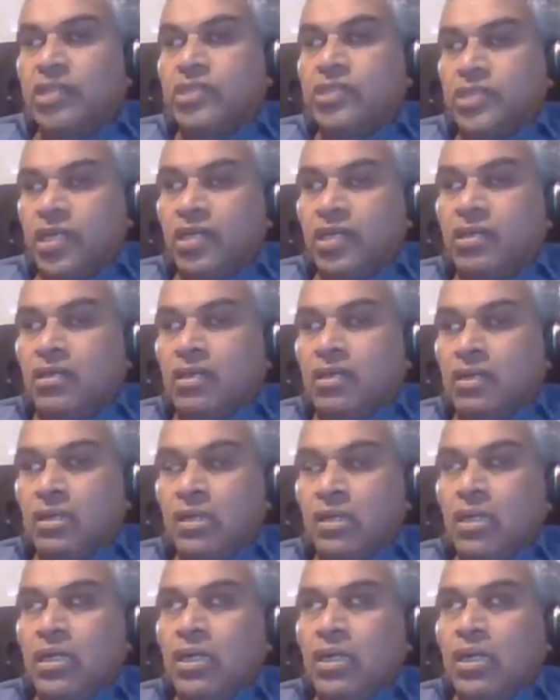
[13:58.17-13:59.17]
Christian
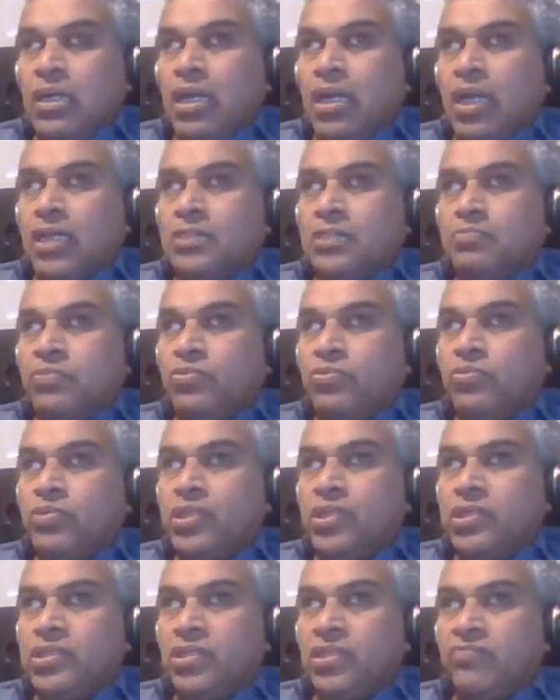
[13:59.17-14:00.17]
has
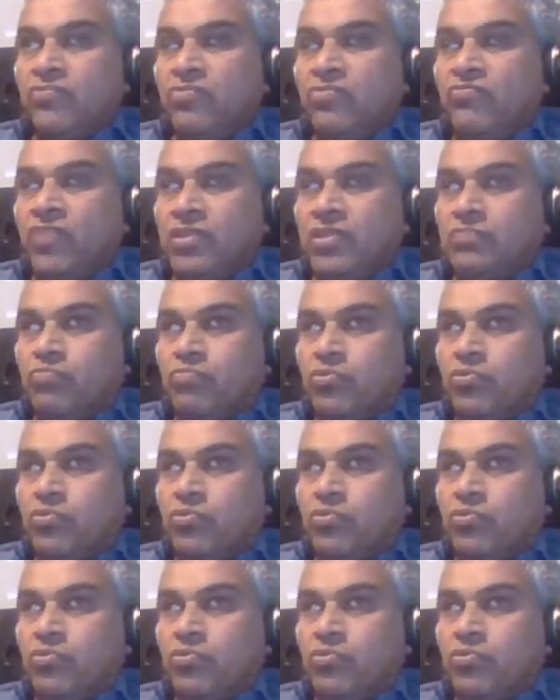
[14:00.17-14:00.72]
proved, Christian Wolff has